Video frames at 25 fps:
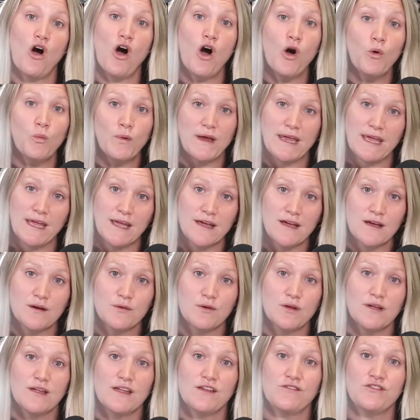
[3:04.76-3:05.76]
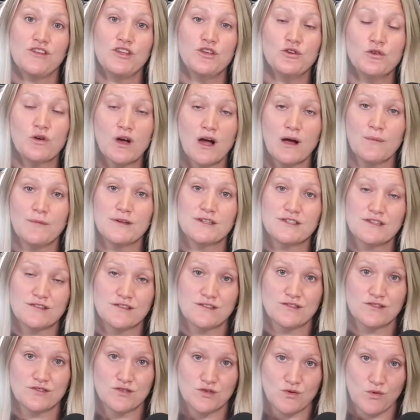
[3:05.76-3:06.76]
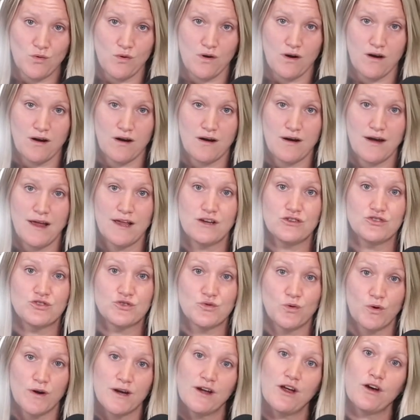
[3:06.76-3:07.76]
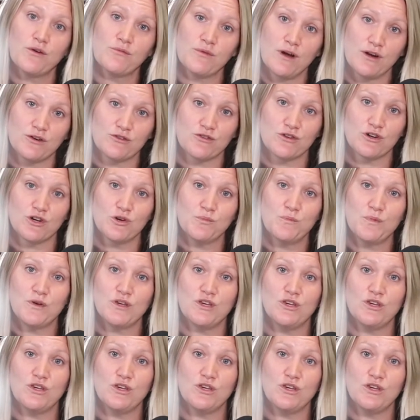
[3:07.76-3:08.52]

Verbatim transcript: all week, if you come into the store and join our run group,